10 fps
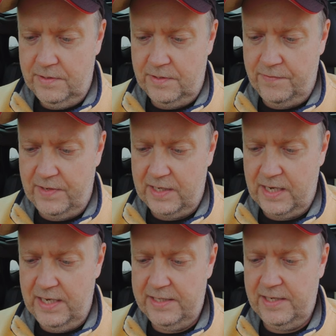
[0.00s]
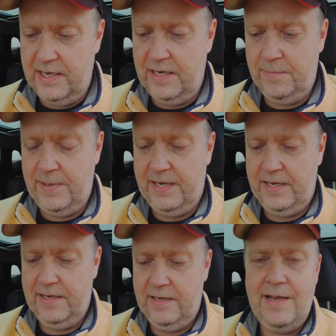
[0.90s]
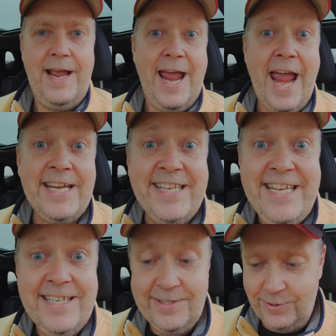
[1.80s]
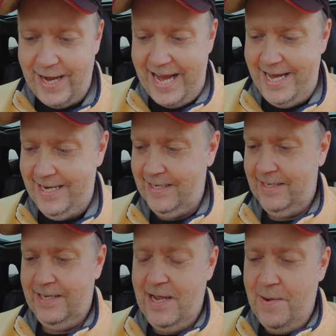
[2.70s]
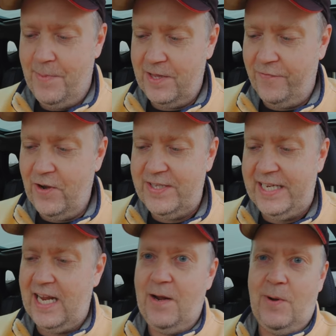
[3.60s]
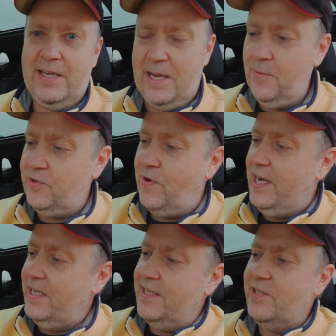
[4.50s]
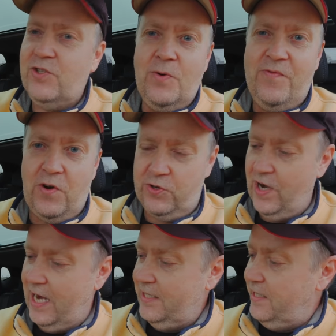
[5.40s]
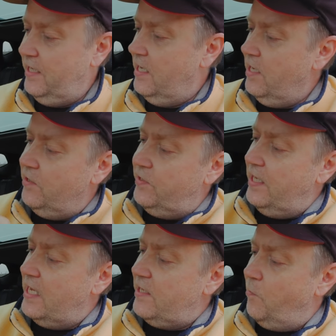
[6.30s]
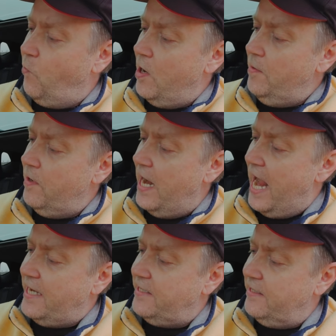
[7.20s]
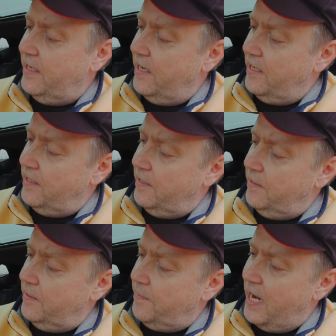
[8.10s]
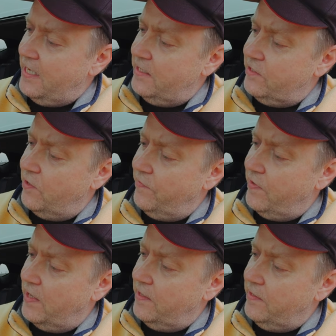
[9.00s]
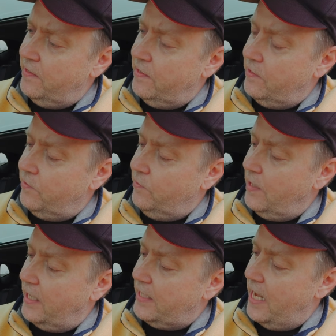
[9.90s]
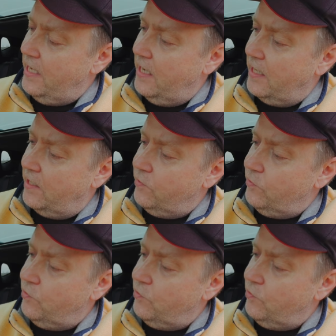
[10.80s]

something like that is a little bit hazy today but the first thing that I want to demonstrate is the zoom functionality you see there's a 1x here in uh, the back so if I do like that I can do